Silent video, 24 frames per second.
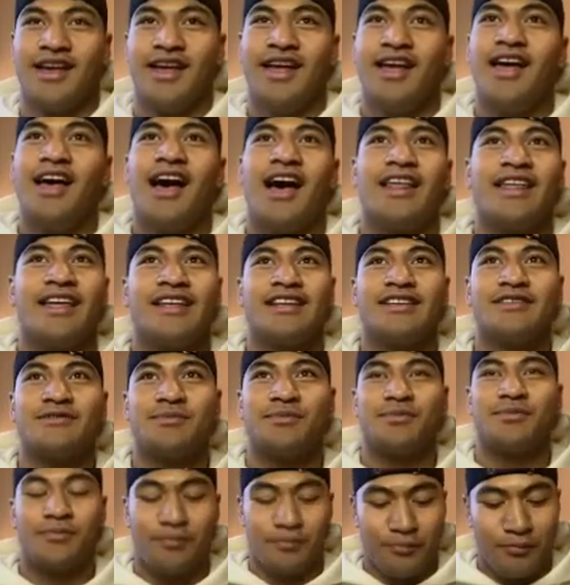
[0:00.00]
I think it's
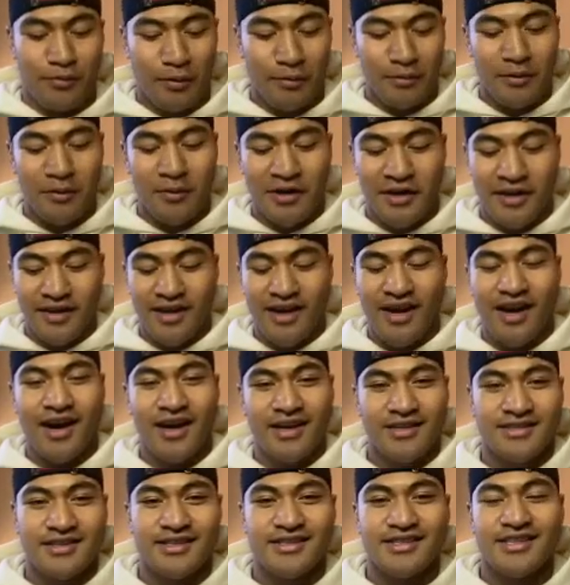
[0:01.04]
probably one of the
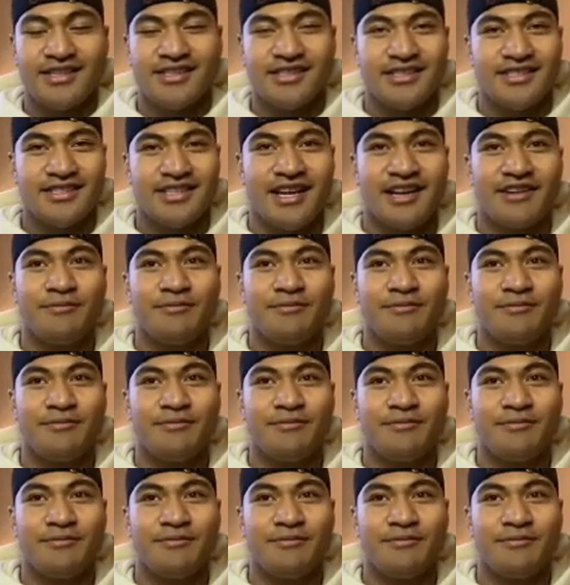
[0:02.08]
hardest decisions.